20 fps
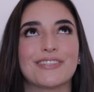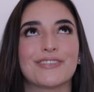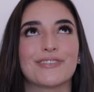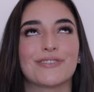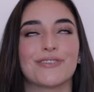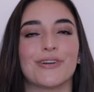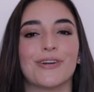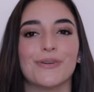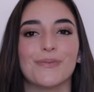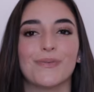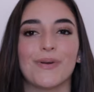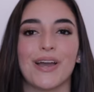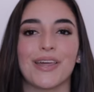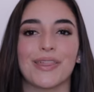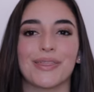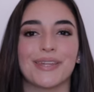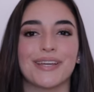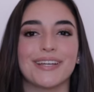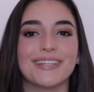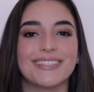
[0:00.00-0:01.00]
it's so
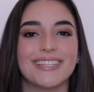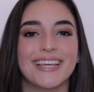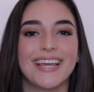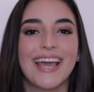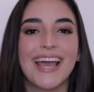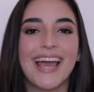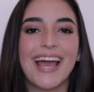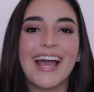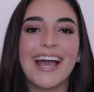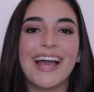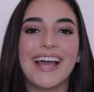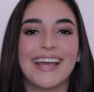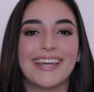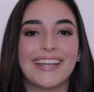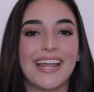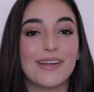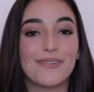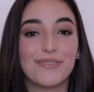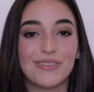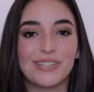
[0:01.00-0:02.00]
worth it.
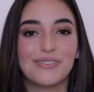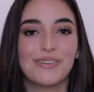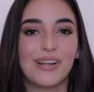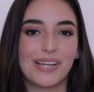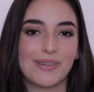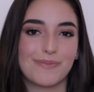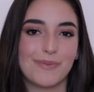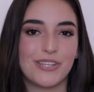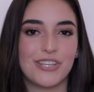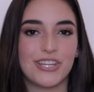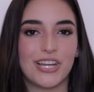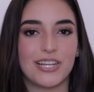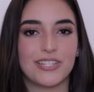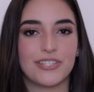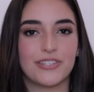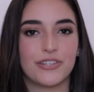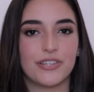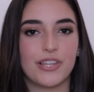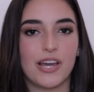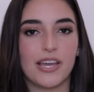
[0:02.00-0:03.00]
And I really recommend you
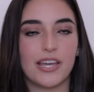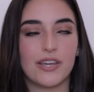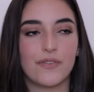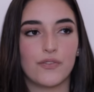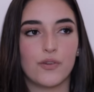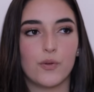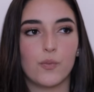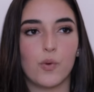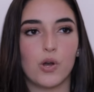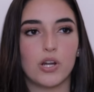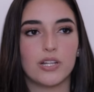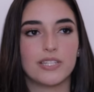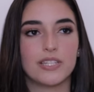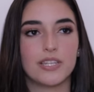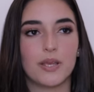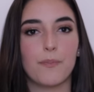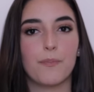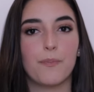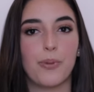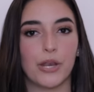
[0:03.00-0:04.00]
guys do that if you want
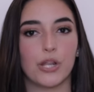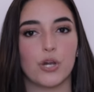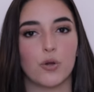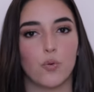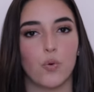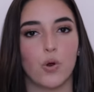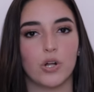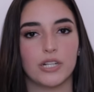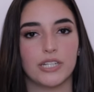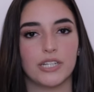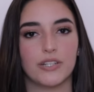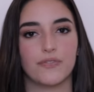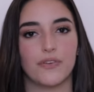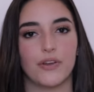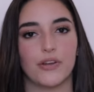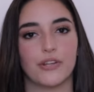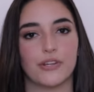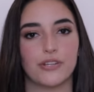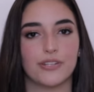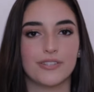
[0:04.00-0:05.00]
better quality
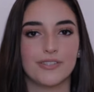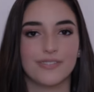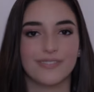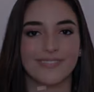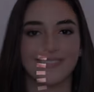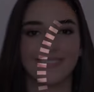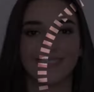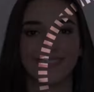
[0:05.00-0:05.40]
photos.